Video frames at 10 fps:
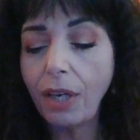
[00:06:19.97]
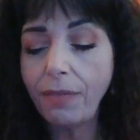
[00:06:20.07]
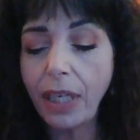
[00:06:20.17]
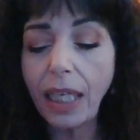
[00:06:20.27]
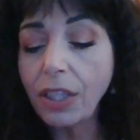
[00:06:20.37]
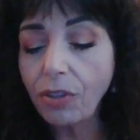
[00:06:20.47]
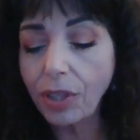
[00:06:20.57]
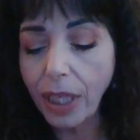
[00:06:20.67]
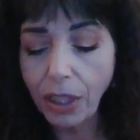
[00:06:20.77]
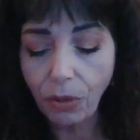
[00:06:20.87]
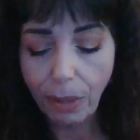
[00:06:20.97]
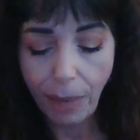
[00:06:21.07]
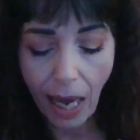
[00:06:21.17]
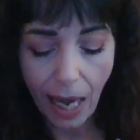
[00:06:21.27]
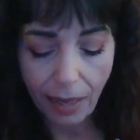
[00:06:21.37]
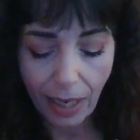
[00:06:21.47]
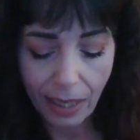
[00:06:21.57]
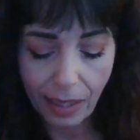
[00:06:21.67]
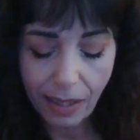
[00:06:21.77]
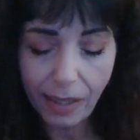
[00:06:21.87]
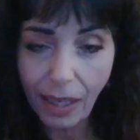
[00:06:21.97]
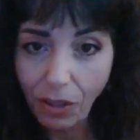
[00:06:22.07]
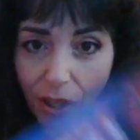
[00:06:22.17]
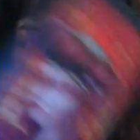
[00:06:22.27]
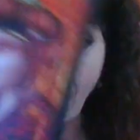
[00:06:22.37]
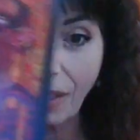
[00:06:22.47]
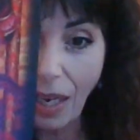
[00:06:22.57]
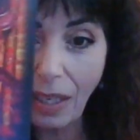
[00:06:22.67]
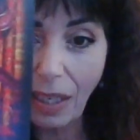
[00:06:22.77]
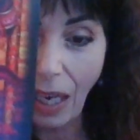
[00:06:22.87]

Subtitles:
of an introductory path. And it's such exciting